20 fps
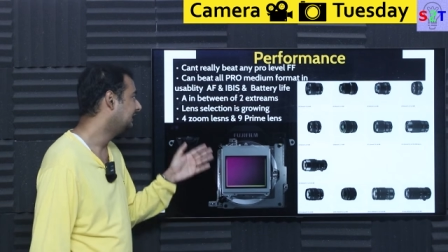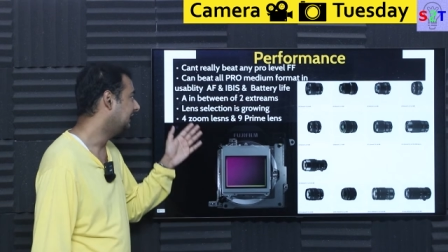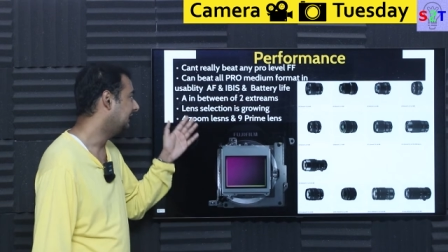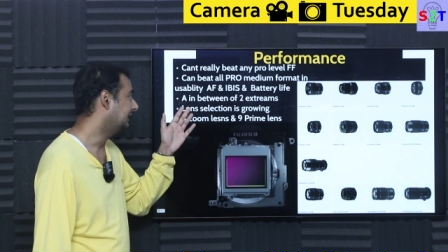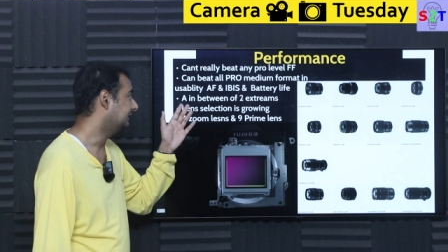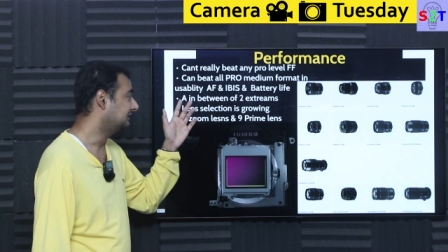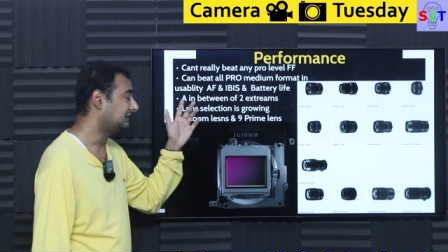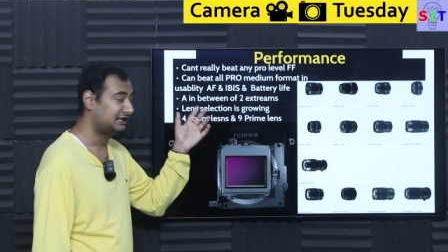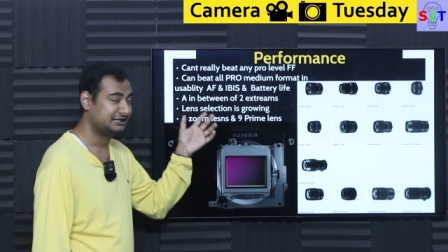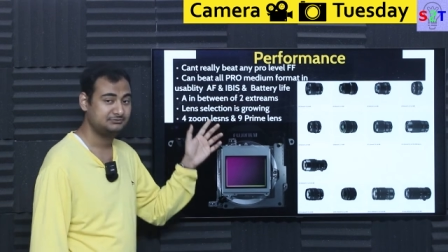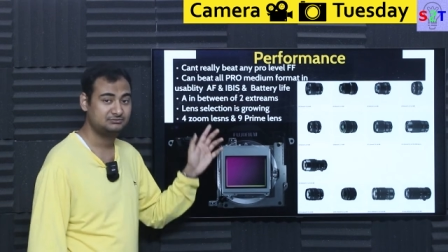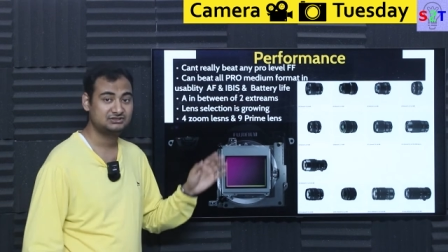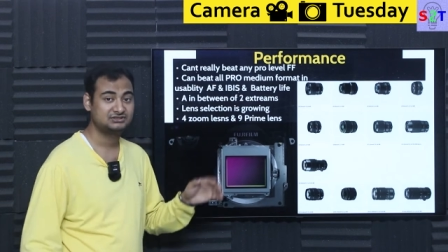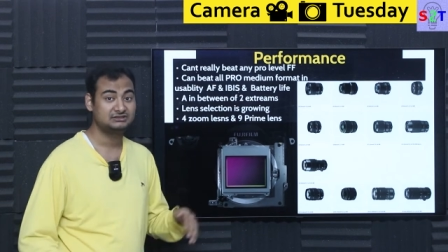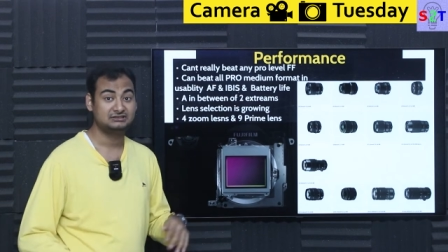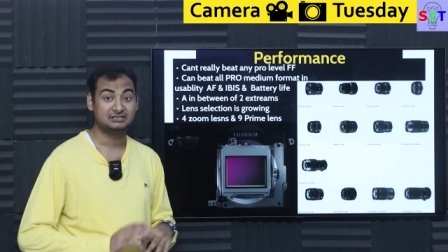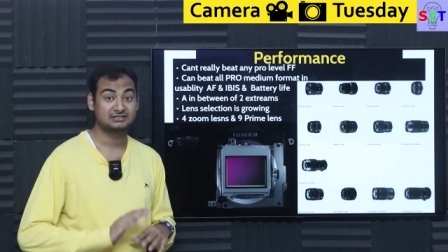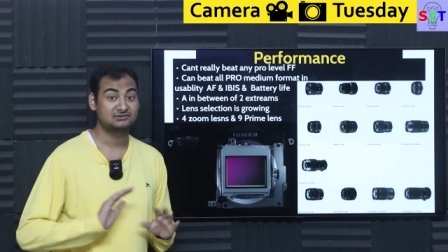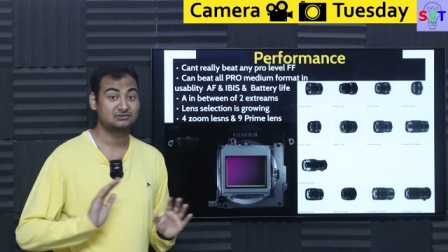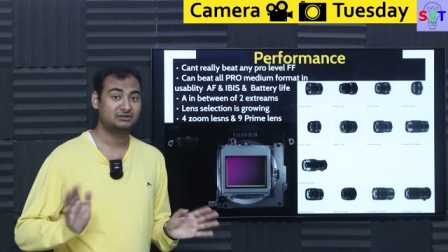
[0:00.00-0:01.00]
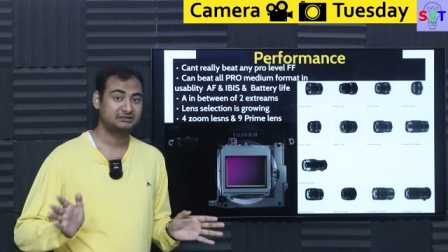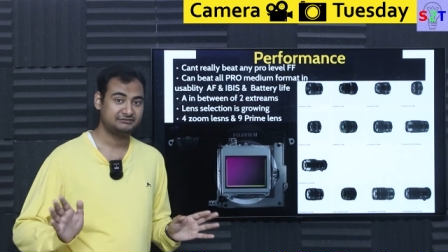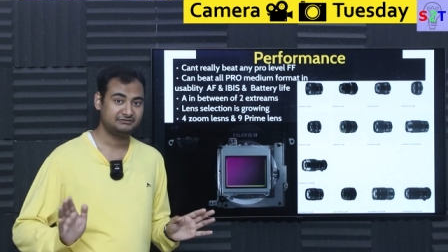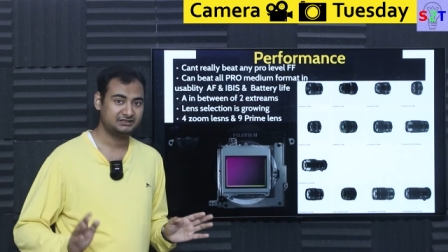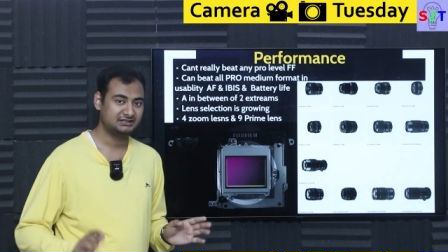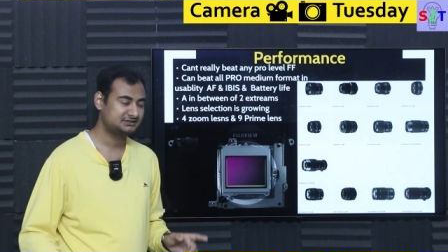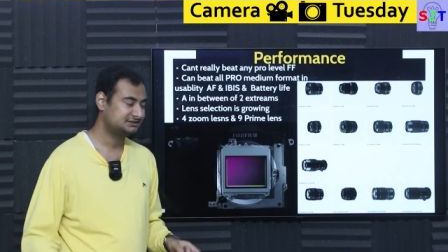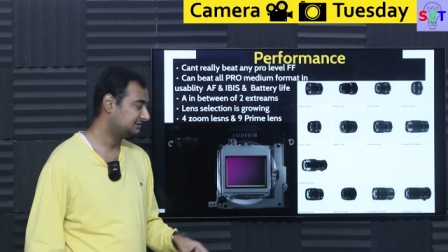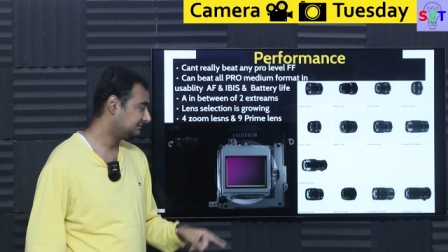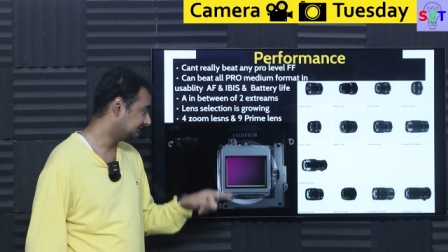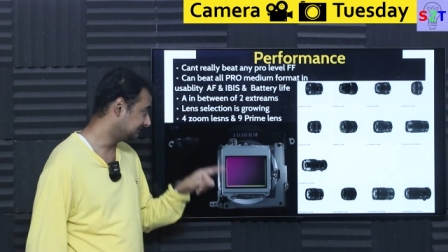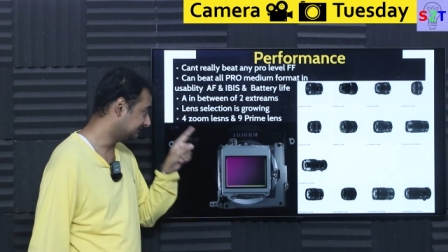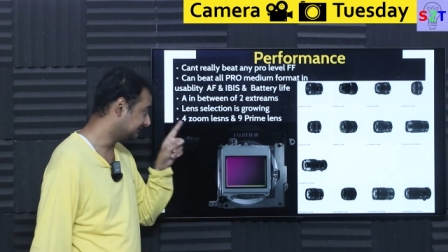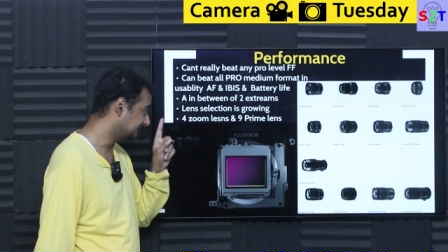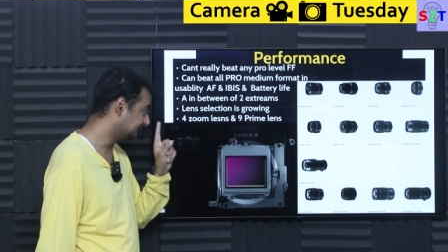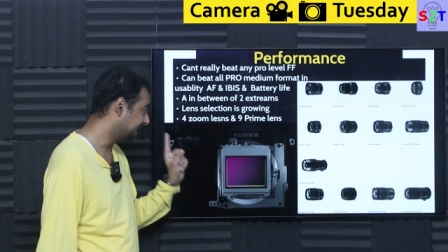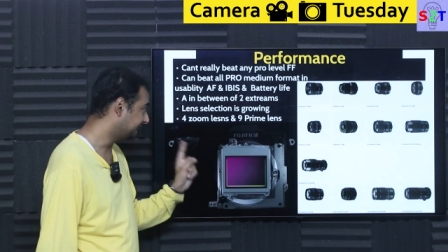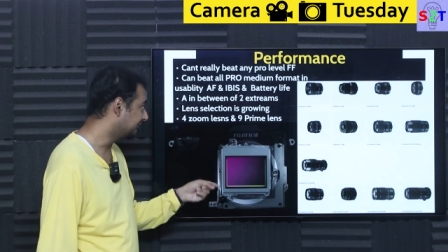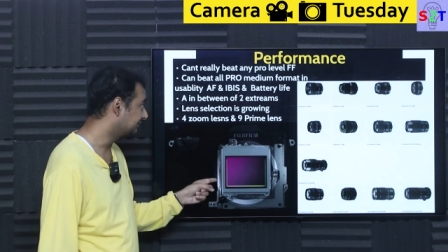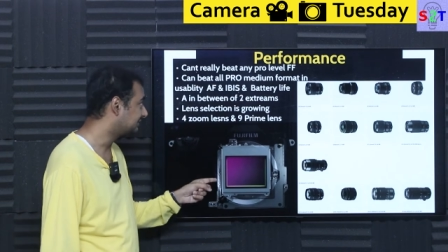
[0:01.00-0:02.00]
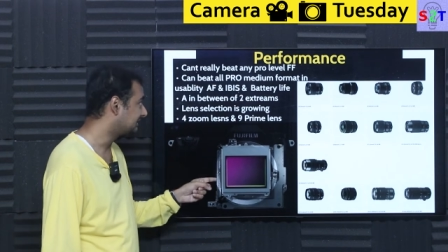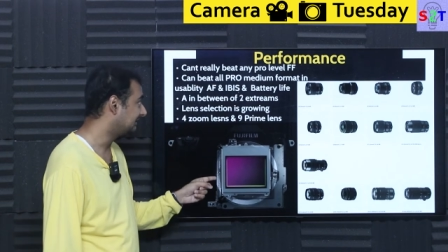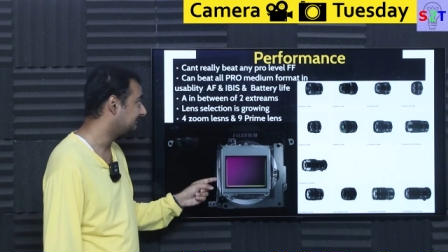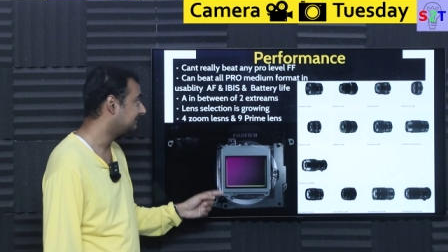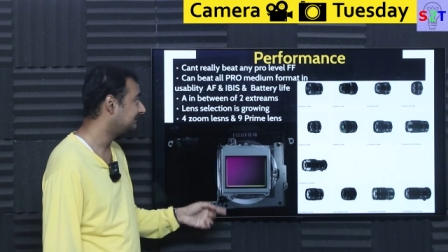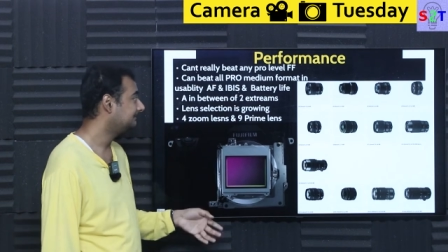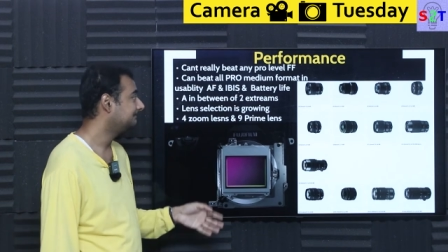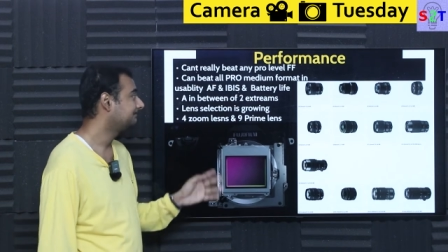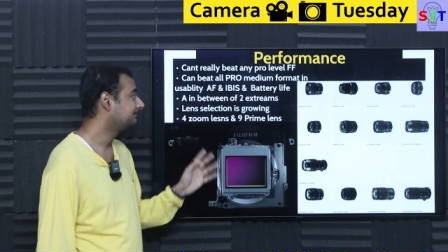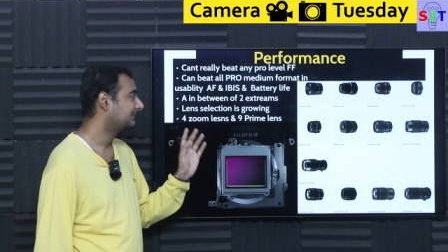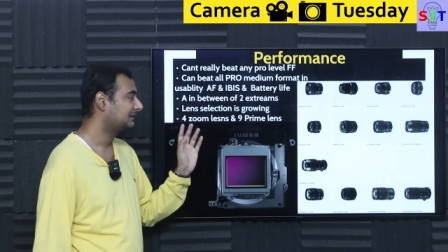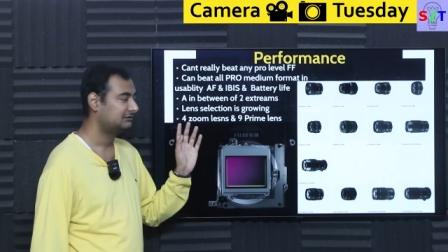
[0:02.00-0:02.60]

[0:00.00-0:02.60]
And IBIS does not even exist. This is the first camera.